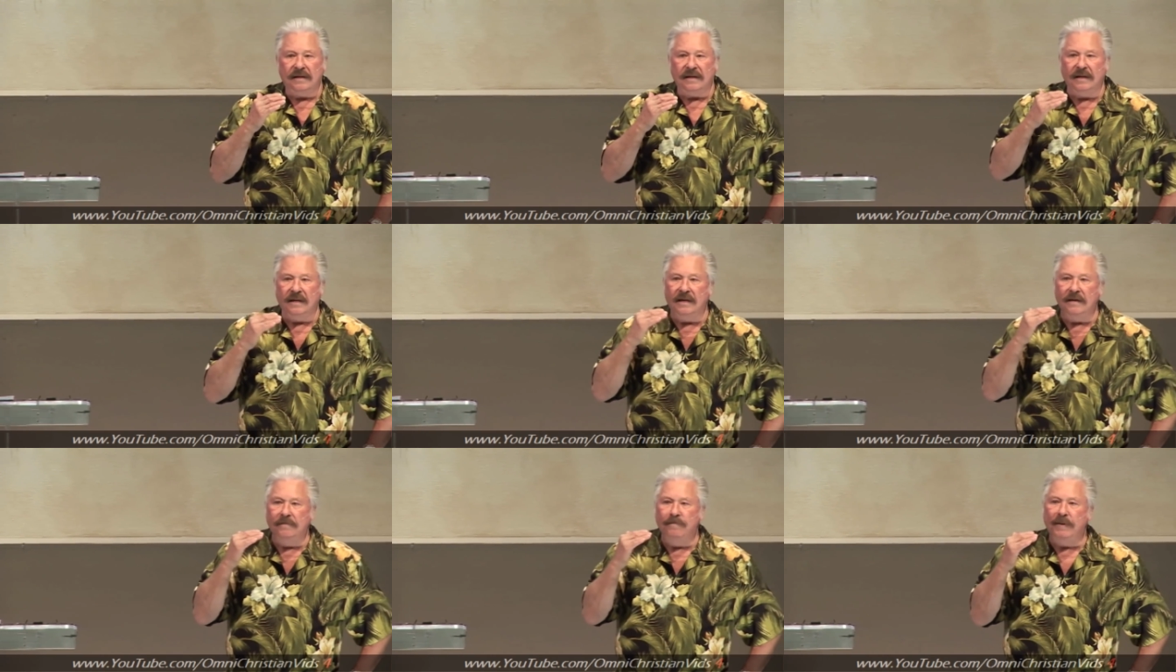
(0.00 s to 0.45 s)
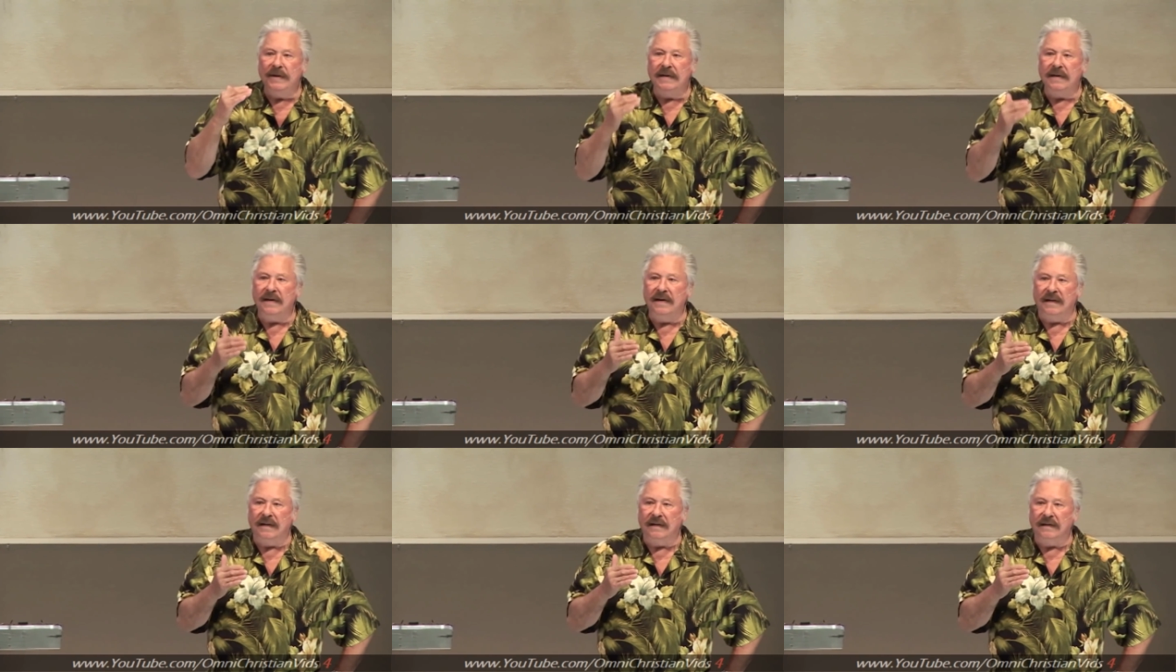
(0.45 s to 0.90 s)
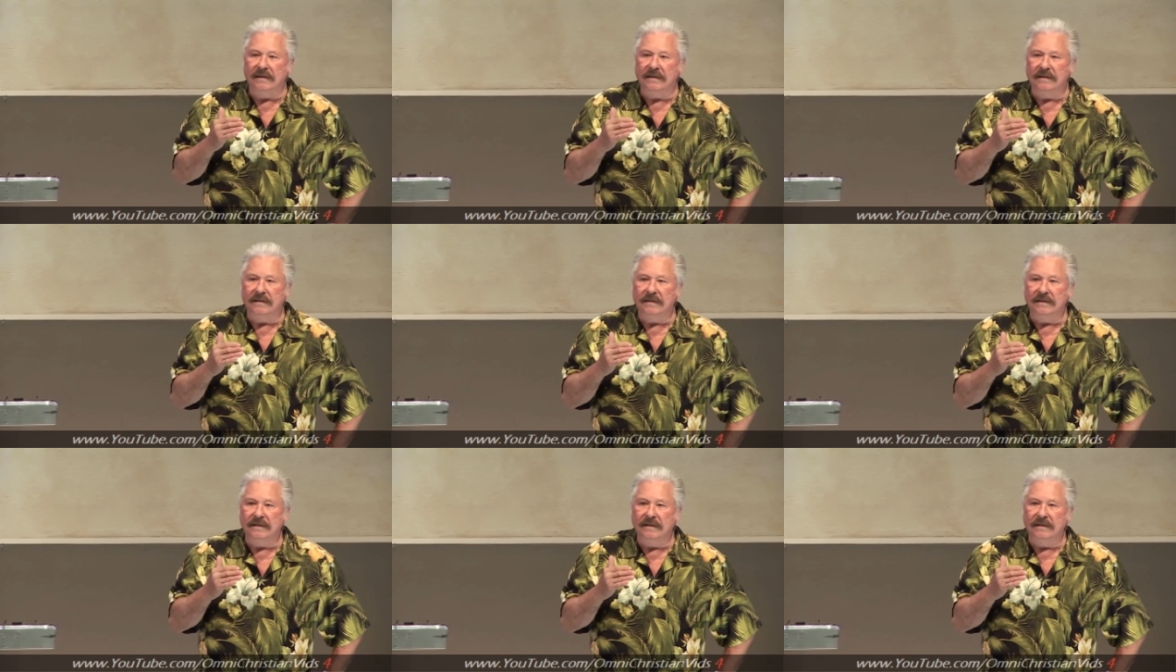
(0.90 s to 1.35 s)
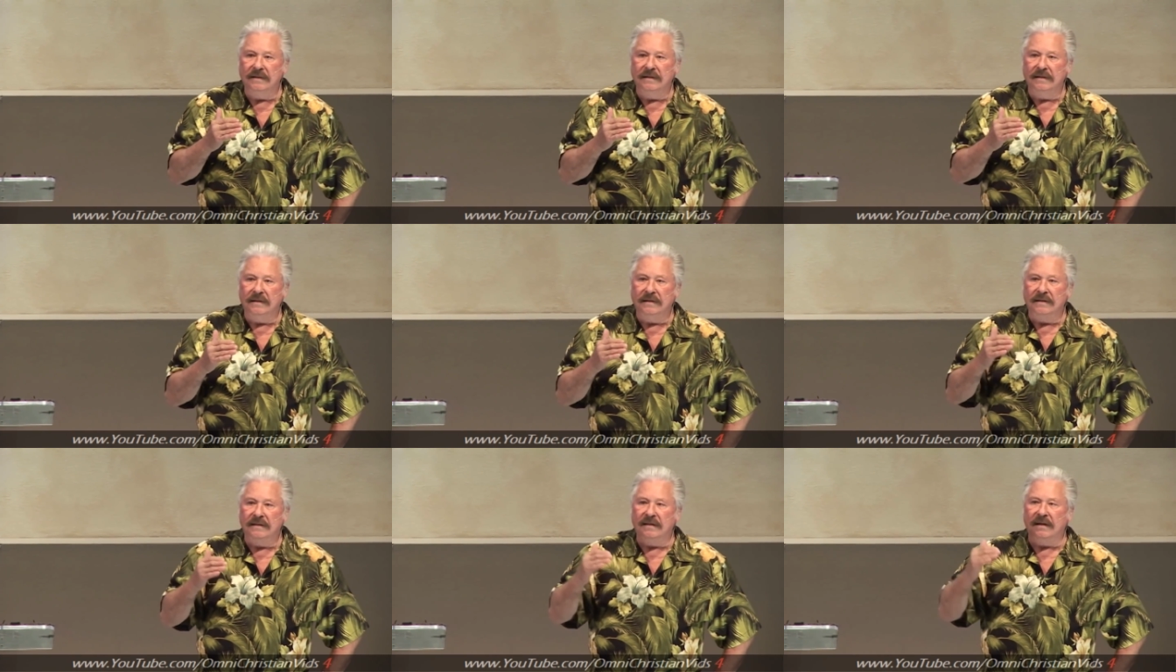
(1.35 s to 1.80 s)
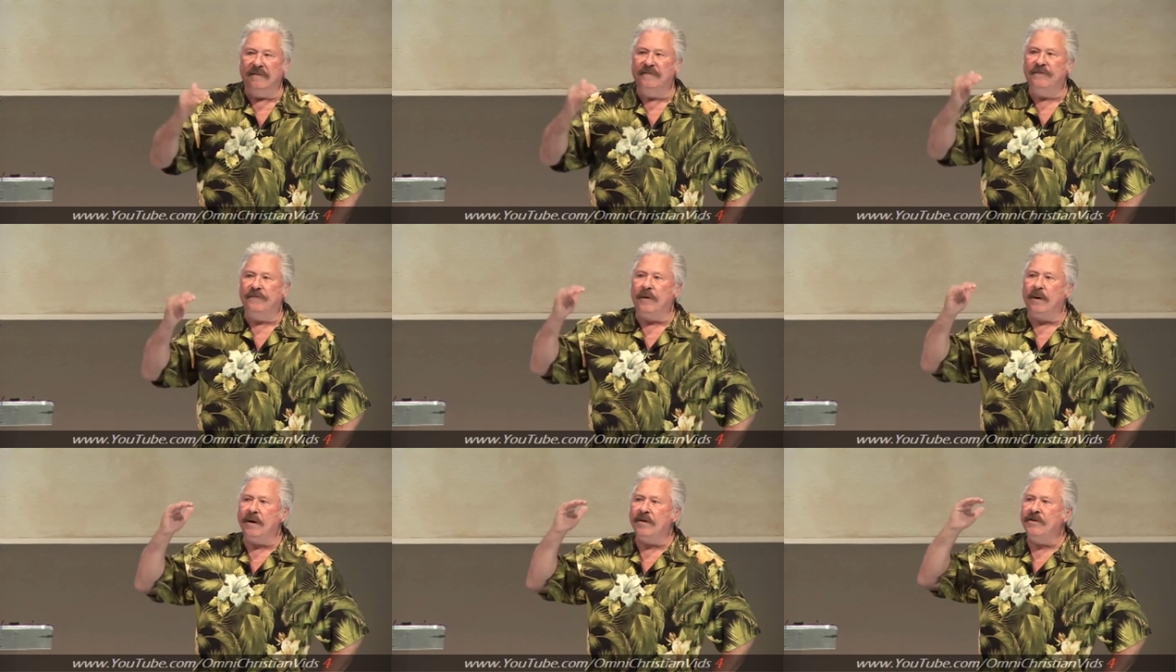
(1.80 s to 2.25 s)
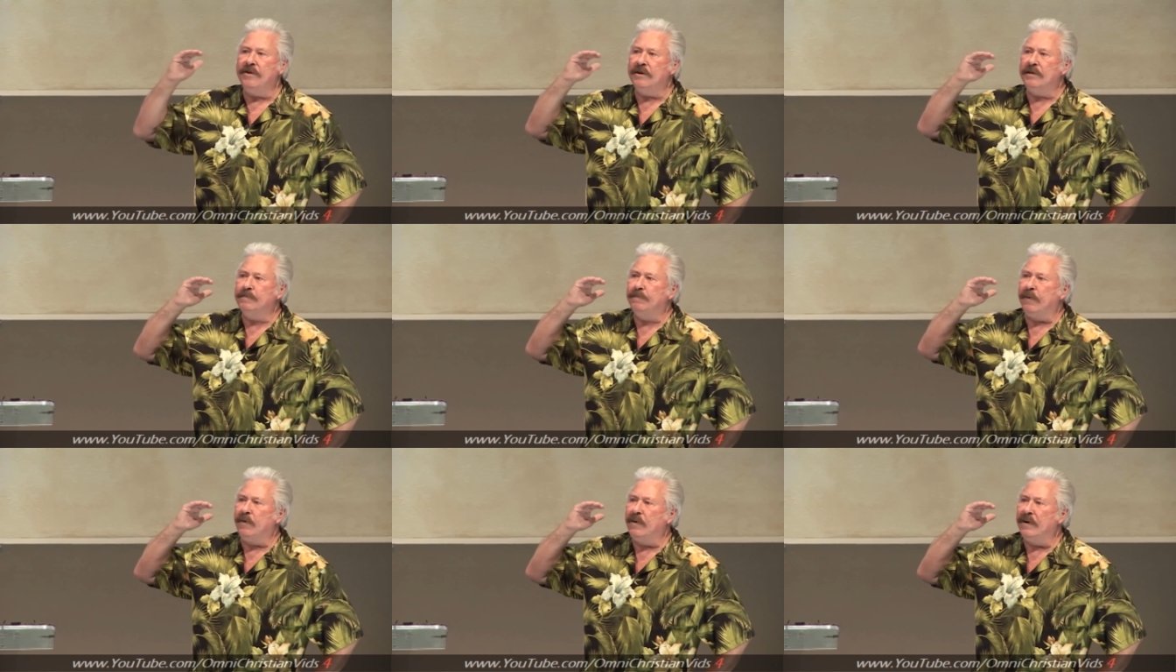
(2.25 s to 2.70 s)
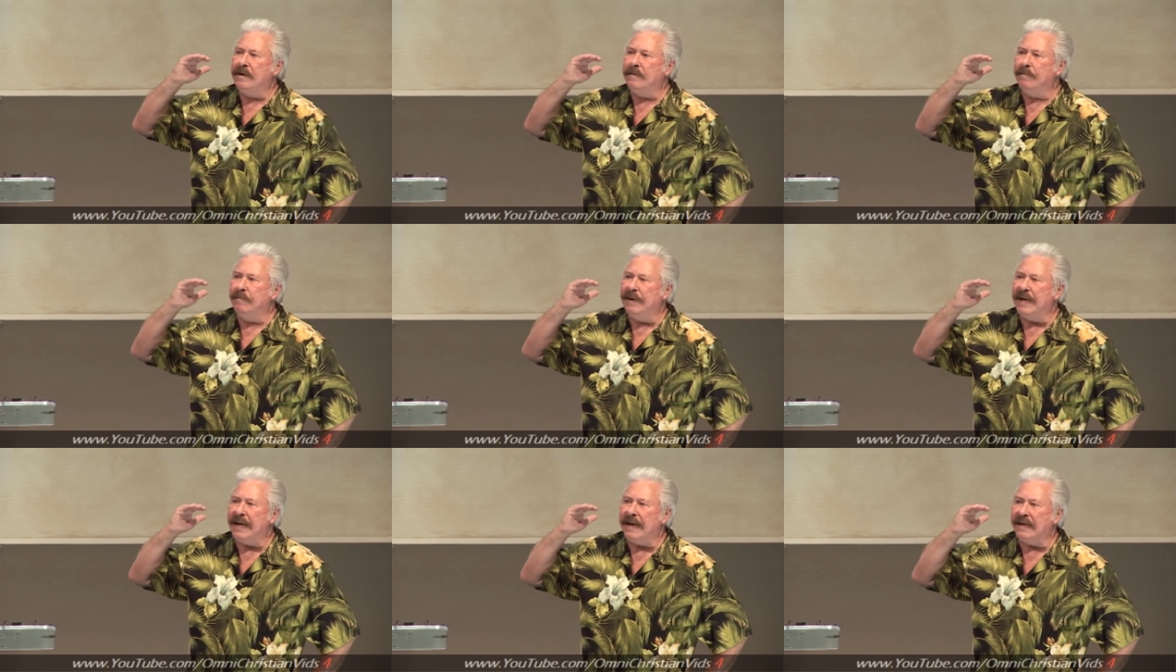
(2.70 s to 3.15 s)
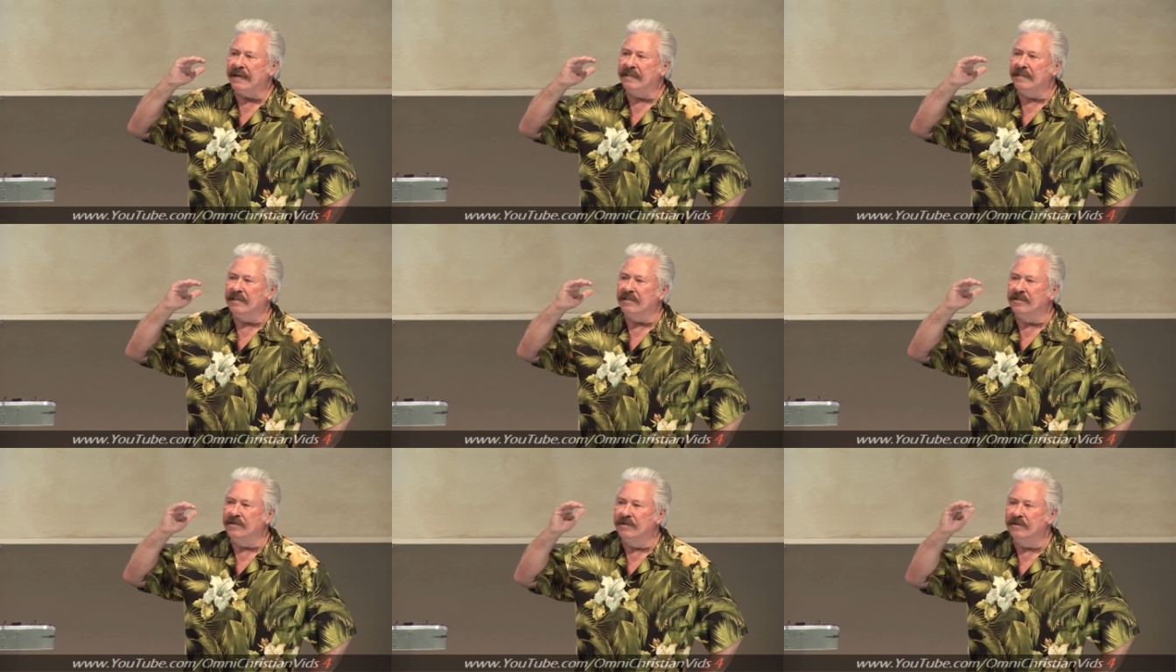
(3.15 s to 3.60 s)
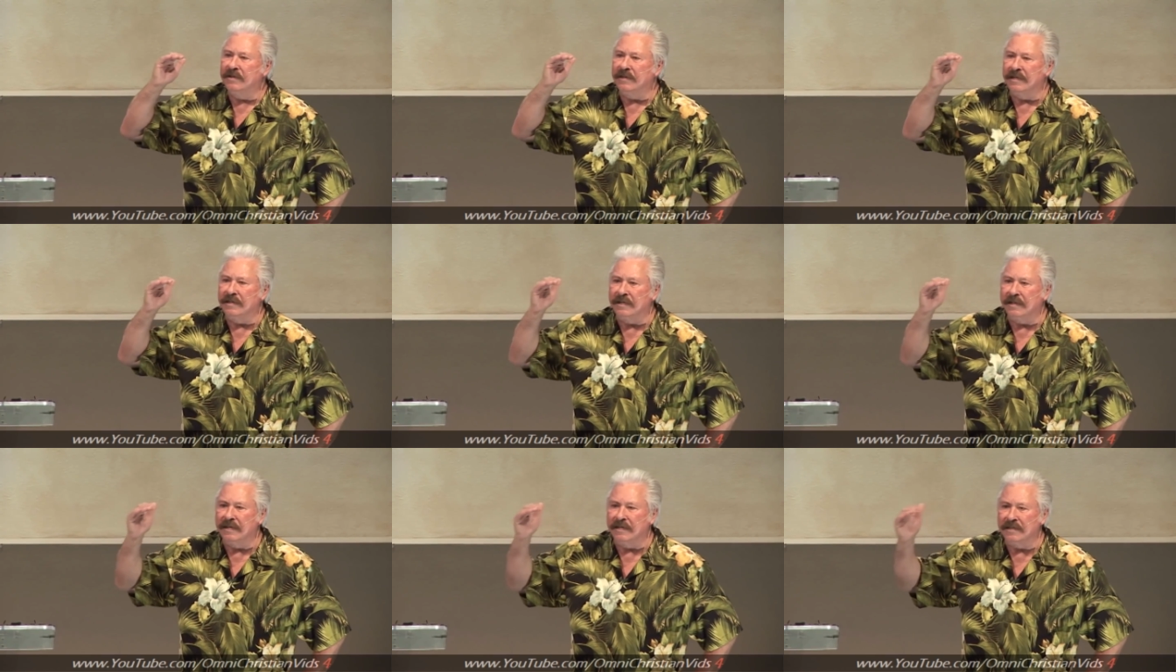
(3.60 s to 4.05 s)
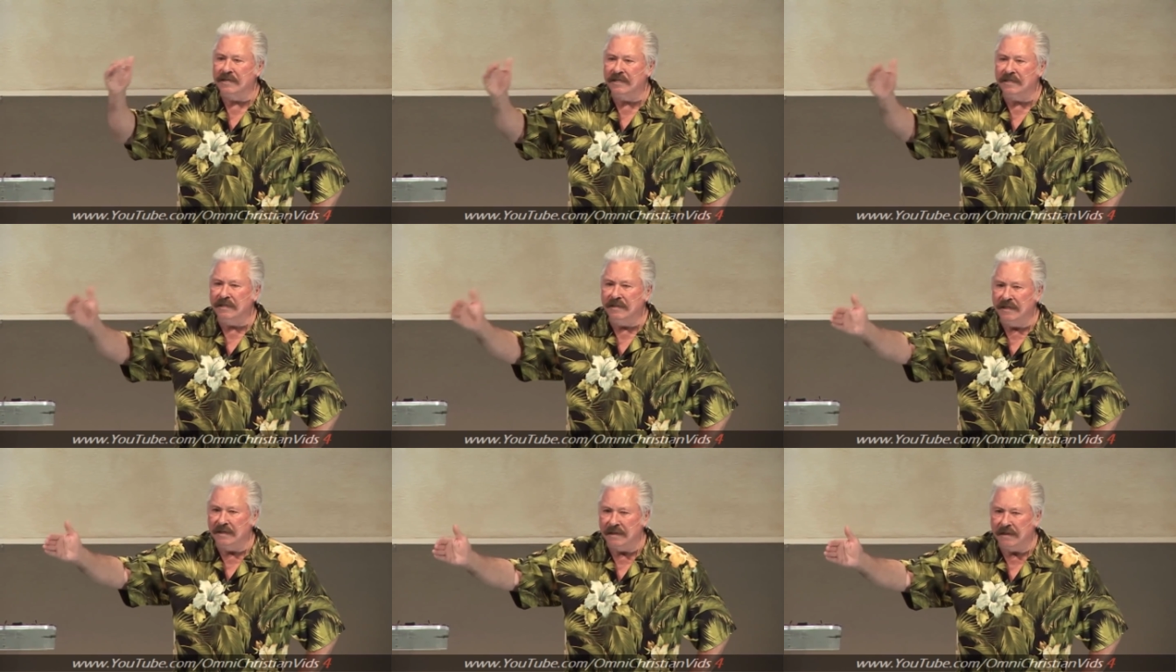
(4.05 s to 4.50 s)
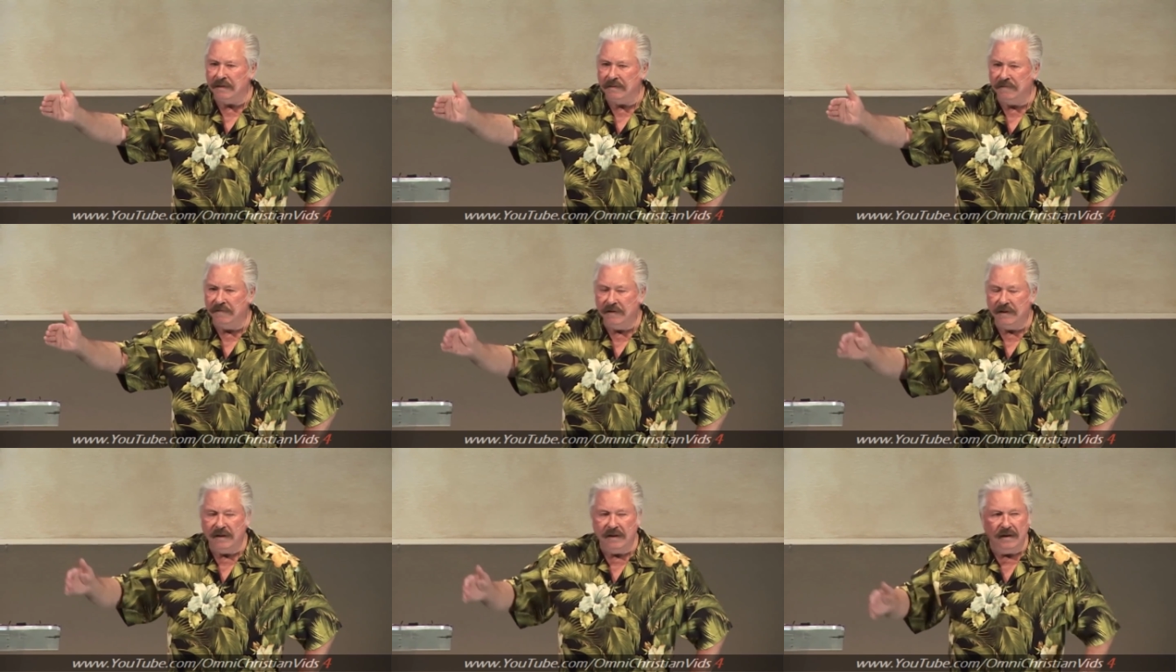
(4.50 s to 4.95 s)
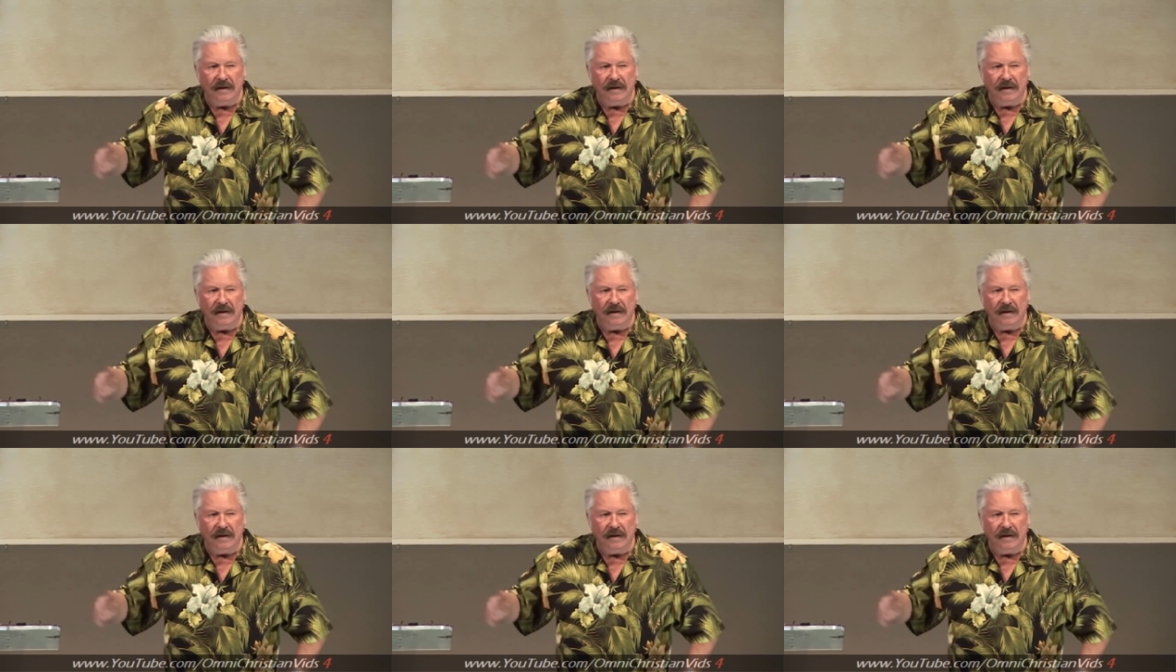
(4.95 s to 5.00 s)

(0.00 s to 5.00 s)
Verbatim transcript: In beginning, the farthest point back that you can conceive